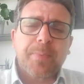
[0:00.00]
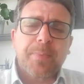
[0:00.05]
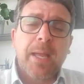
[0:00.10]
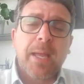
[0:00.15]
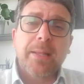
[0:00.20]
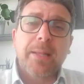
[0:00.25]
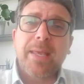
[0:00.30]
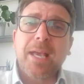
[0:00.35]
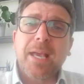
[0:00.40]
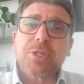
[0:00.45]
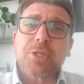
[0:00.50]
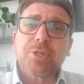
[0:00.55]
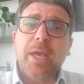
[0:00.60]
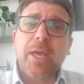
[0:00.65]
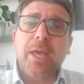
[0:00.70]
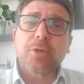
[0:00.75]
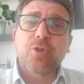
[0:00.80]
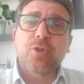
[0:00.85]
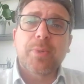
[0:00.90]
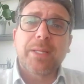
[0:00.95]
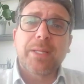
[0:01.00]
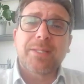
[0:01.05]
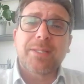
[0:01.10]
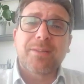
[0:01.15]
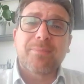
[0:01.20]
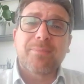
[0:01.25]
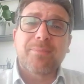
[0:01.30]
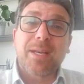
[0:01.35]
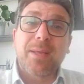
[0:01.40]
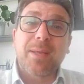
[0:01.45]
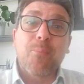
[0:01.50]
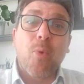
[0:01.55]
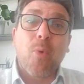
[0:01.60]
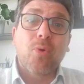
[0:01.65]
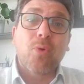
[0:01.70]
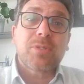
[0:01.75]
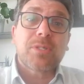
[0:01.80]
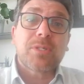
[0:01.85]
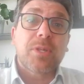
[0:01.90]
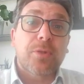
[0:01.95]
and they actually accumulate in the body
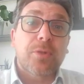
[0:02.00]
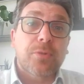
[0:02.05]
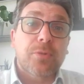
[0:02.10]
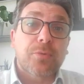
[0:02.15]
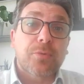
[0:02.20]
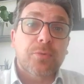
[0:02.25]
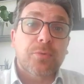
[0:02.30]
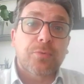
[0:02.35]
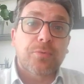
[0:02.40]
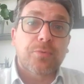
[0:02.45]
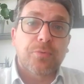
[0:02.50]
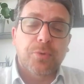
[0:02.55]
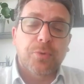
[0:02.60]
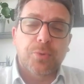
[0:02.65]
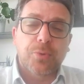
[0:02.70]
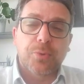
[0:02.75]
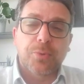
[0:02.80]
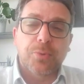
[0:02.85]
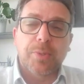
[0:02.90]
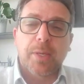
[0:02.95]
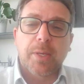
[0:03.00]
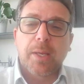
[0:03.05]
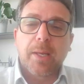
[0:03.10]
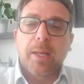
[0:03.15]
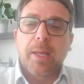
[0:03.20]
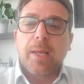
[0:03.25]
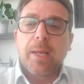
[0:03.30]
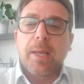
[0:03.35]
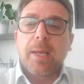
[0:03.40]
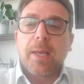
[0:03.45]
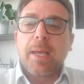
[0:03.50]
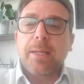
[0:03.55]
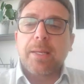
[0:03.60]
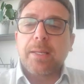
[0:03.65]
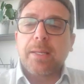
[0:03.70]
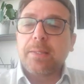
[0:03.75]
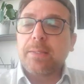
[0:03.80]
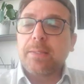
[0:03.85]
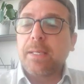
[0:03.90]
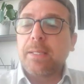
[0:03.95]
mostly through food. And
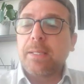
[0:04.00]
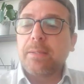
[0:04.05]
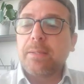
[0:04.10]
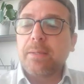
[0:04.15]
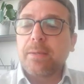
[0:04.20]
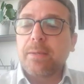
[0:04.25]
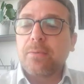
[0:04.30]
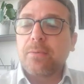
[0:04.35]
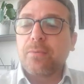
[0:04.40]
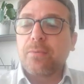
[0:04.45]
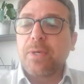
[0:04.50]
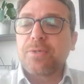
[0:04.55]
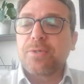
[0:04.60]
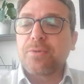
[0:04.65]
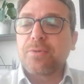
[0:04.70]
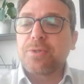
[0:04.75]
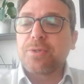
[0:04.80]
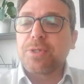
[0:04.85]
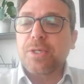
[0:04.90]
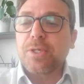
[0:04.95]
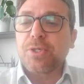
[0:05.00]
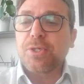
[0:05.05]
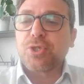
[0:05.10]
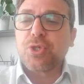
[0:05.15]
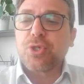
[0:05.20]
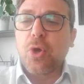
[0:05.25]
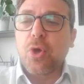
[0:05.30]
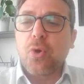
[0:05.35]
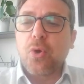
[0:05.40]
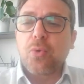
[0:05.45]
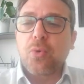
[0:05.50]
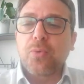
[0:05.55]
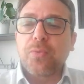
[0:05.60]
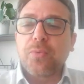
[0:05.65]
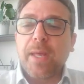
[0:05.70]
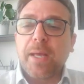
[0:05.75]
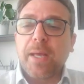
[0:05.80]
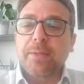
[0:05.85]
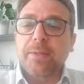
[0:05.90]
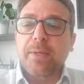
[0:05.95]
indeed, research has shown
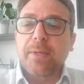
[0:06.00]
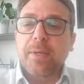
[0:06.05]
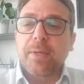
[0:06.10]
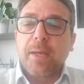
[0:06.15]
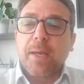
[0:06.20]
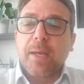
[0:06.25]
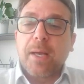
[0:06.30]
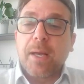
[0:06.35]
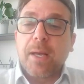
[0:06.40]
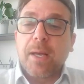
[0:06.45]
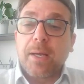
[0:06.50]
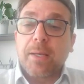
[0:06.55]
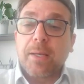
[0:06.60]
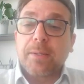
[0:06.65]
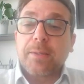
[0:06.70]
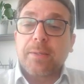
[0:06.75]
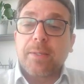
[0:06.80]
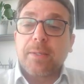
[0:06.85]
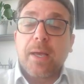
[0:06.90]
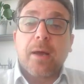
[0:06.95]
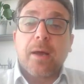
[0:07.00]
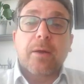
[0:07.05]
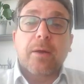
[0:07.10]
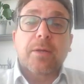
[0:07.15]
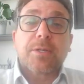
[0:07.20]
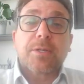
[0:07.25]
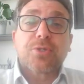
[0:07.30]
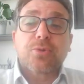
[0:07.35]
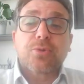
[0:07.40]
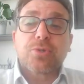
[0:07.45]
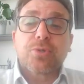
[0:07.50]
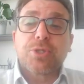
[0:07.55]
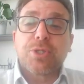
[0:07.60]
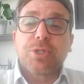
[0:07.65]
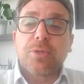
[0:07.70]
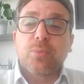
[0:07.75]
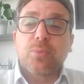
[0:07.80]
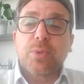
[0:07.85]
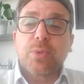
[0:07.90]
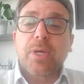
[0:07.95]
that they are
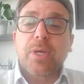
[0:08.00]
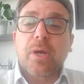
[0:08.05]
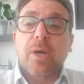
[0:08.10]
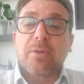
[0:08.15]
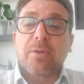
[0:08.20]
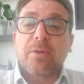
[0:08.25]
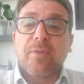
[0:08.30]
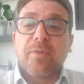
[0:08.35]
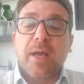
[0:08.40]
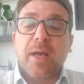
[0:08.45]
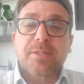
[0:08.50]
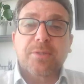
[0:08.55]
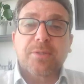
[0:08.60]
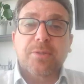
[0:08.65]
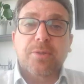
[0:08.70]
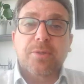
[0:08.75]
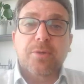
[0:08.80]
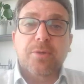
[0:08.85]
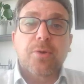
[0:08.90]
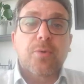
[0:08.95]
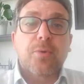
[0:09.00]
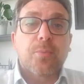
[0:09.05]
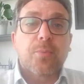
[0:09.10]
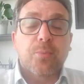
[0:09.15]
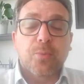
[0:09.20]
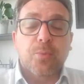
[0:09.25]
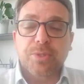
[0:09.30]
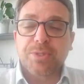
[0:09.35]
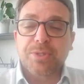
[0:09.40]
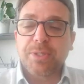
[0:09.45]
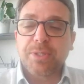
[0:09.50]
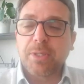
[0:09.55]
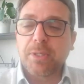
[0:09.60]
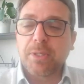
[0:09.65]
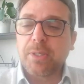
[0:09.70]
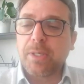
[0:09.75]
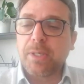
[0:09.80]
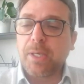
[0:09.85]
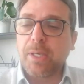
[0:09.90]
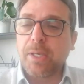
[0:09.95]
associated with cardiovascular
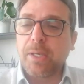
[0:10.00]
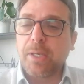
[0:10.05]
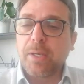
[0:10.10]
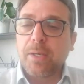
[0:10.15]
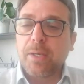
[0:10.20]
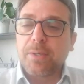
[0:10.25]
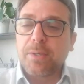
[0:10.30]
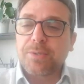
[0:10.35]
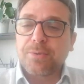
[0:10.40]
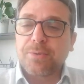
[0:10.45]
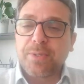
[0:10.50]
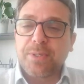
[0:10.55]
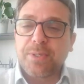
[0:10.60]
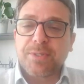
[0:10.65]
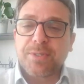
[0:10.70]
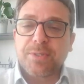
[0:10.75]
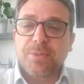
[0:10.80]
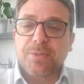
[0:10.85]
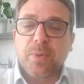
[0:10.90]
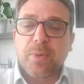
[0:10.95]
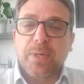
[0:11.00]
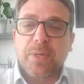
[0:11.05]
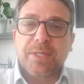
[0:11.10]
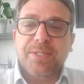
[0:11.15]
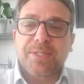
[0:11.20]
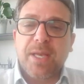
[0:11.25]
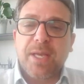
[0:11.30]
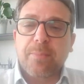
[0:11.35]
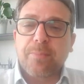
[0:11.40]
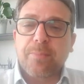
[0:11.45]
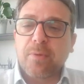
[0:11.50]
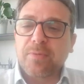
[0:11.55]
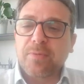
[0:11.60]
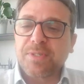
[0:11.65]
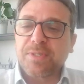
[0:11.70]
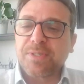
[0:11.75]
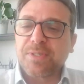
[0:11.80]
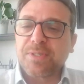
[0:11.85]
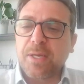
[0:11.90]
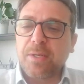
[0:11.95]
mortality. So this is one example of a
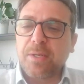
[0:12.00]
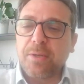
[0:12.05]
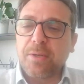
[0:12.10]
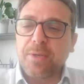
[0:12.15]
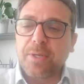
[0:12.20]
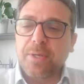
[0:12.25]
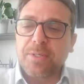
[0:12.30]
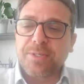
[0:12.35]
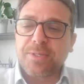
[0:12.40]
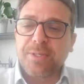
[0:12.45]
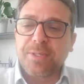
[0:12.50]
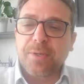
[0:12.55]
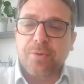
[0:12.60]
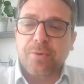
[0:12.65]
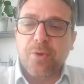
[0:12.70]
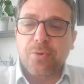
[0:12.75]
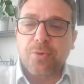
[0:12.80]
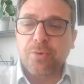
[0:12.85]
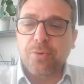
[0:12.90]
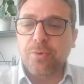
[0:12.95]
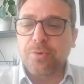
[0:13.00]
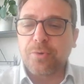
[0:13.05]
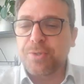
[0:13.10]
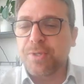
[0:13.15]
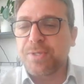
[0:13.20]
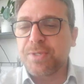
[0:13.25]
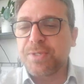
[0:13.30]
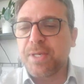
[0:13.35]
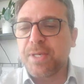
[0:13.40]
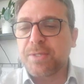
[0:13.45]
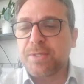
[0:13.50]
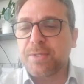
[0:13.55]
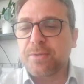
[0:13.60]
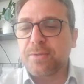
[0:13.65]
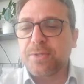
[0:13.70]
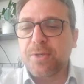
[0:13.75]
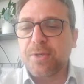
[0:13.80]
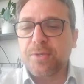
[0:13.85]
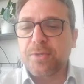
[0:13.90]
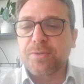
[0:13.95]
study, and you can see the conclusion. It says the
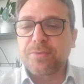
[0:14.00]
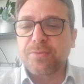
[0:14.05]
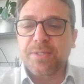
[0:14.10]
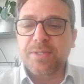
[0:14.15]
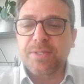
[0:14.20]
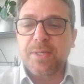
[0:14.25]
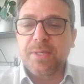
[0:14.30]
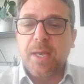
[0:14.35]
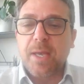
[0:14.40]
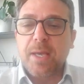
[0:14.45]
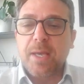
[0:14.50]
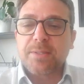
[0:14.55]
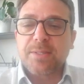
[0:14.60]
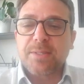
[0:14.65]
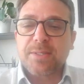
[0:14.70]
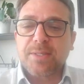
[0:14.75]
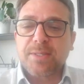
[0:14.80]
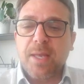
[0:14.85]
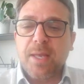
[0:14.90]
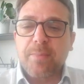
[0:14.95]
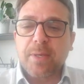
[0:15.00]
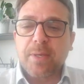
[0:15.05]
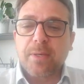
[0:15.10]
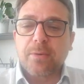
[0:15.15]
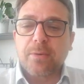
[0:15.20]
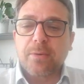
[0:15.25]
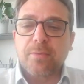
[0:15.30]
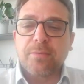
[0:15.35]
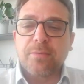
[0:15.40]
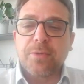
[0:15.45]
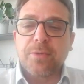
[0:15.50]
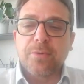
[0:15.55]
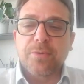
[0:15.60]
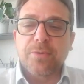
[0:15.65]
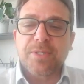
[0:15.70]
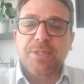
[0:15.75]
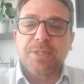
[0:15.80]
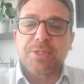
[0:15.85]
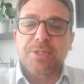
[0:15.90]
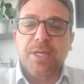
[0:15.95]
results of this systemic review
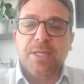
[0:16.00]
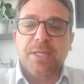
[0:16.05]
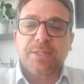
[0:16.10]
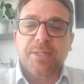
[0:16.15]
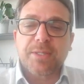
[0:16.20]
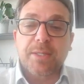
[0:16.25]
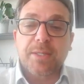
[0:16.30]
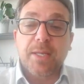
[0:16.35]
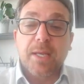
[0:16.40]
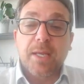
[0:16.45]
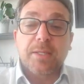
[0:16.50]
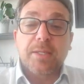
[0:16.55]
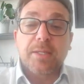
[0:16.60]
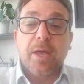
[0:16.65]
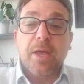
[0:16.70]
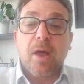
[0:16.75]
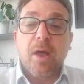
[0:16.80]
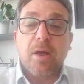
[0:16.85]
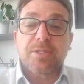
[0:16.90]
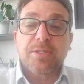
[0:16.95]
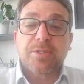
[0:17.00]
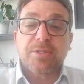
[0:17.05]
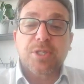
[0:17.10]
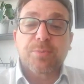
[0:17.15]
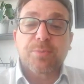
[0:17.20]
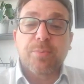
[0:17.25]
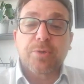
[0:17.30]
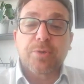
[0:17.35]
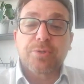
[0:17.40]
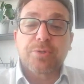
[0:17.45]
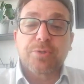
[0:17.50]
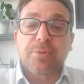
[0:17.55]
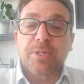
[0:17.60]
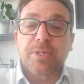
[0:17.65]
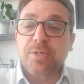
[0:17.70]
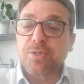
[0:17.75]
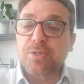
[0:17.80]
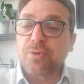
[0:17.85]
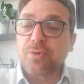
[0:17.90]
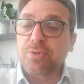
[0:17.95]
suggest that dioxin exposure is
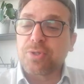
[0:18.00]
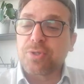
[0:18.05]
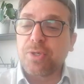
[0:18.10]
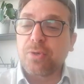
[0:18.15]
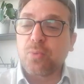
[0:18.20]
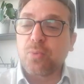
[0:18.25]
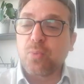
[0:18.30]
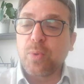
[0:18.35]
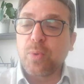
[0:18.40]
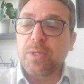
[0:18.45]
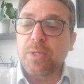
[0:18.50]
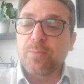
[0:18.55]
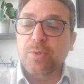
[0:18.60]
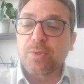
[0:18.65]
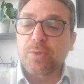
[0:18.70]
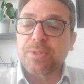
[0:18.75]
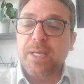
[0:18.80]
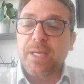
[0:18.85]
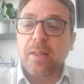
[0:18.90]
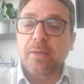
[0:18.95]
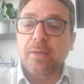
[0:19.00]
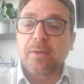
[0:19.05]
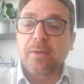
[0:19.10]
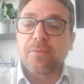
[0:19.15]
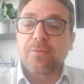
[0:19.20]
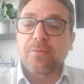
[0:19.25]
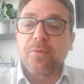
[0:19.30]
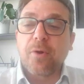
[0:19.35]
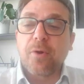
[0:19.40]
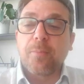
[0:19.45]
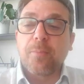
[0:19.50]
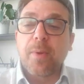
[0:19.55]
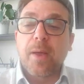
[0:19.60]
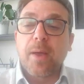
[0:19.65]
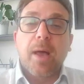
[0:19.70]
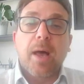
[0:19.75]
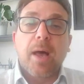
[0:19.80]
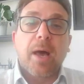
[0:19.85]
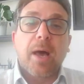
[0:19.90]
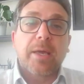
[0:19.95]
associated with mortality from
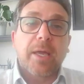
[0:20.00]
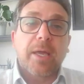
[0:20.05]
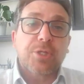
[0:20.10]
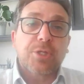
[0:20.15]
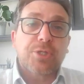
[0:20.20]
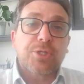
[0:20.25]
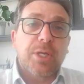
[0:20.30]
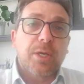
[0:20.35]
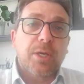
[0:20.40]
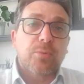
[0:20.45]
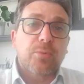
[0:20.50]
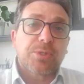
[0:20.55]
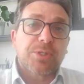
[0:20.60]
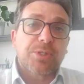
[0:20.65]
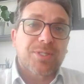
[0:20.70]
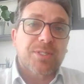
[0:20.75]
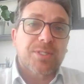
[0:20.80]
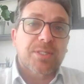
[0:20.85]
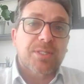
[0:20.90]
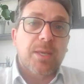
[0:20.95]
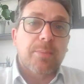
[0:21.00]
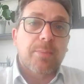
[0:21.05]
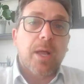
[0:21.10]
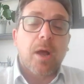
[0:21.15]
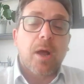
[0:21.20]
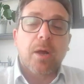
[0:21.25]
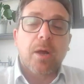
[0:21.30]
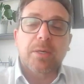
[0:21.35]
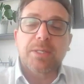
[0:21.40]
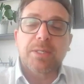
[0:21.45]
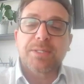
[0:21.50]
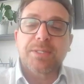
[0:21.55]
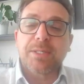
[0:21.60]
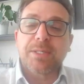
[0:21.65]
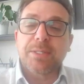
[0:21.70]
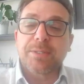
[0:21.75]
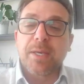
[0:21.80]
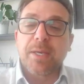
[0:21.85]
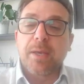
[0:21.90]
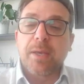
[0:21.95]
IHD, which is ischemic heart
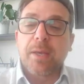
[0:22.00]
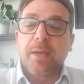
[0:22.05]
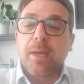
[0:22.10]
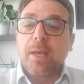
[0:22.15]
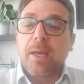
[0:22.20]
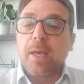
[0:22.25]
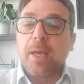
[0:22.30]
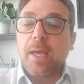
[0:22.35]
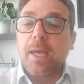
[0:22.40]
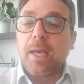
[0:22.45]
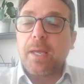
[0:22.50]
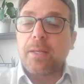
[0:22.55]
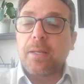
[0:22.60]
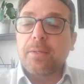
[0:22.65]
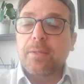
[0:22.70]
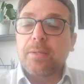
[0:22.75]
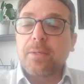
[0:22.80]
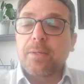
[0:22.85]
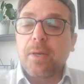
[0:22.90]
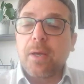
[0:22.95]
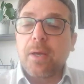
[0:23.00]
disease, and